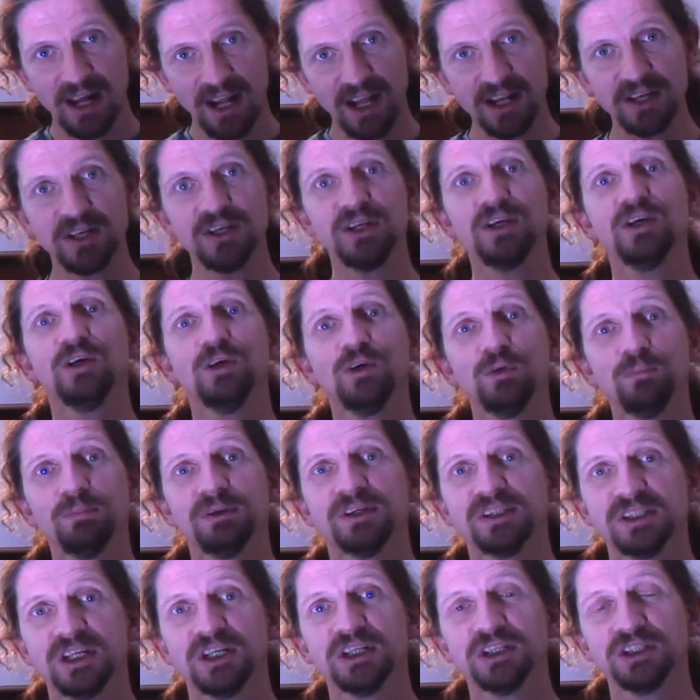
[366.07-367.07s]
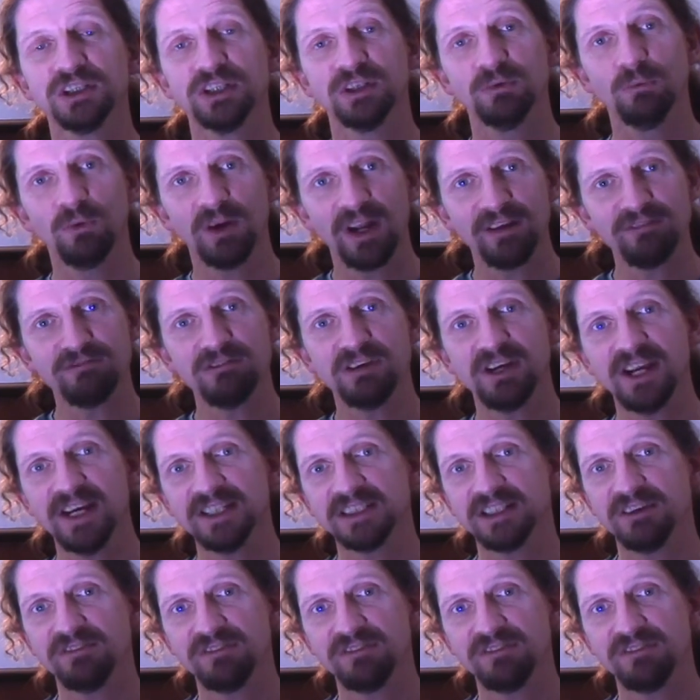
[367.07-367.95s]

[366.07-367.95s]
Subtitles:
a new position, whatever it is,